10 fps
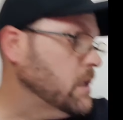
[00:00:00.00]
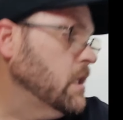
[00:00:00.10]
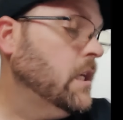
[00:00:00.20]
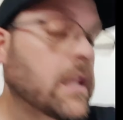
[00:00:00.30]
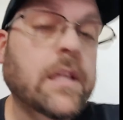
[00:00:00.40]
is,
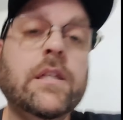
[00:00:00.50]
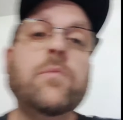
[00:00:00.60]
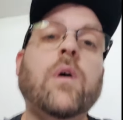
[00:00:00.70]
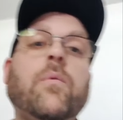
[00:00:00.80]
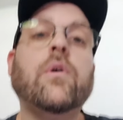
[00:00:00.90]
this
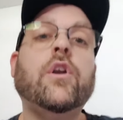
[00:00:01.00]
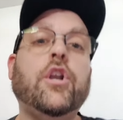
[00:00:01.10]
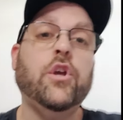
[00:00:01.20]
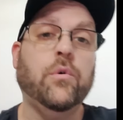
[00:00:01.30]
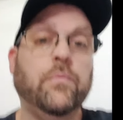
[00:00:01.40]
is what we're going to
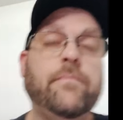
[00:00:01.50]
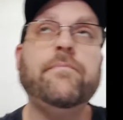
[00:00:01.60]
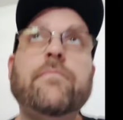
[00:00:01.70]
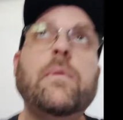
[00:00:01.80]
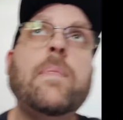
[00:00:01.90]
do.
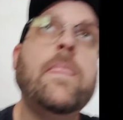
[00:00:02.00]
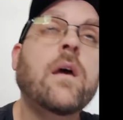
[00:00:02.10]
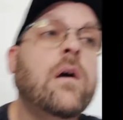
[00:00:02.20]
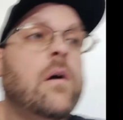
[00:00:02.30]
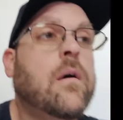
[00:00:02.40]

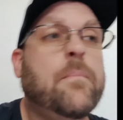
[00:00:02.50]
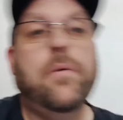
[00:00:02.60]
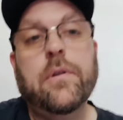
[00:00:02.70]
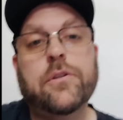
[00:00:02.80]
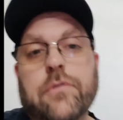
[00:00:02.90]

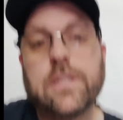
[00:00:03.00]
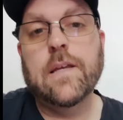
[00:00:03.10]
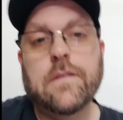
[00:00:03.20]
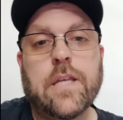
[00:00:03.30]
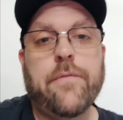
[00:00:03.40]
Pull the
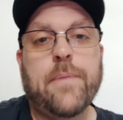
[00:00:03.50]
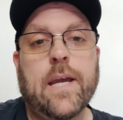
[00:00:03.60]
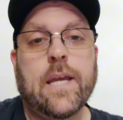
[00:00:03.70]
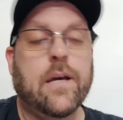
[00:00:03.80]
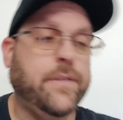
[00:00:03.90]
377
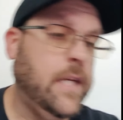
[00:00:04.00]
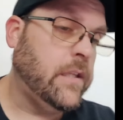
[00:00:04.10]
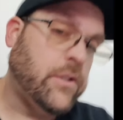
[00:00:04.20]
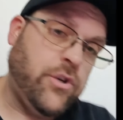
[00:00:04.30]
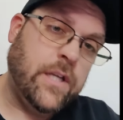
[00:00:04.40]
back out,
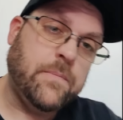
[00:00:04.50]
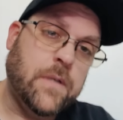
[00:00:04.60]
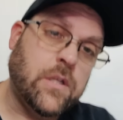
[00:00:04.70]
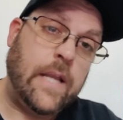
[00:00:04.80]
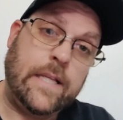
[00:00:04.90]
take the
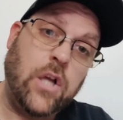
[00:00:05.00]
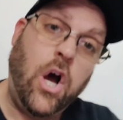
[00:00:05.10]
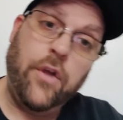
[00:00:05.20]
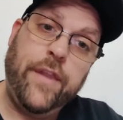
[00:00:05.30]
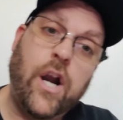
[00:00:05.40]
transmission that's
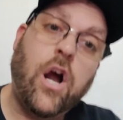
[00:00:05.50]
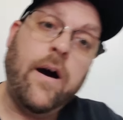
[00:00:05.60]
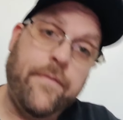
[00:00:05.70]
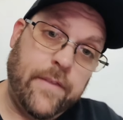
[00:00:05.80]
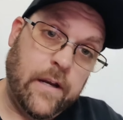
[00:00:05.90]
on there
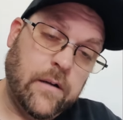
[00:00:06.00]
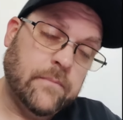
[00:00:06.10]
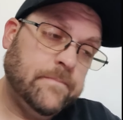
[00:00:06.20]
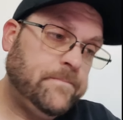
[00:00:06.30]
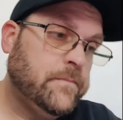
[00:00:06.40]
off of there.
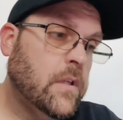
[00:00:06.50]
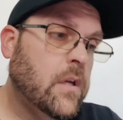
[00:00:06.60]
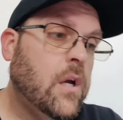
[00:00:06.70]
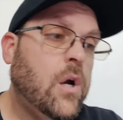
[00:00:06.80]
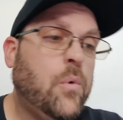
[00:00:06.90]

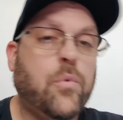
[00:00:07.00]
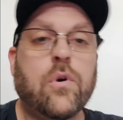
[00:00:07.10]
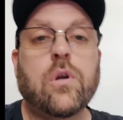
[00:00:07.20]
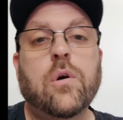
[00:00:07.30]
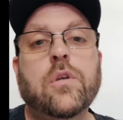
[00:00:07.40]

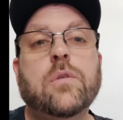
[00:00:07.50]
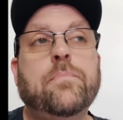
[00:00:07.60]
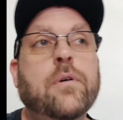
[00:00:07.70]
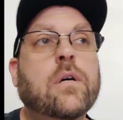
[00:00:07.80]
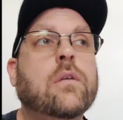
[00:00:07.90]
We're going to
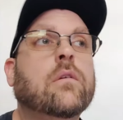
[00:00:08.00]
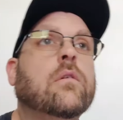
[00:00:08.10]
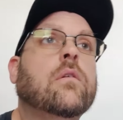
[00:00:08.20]
put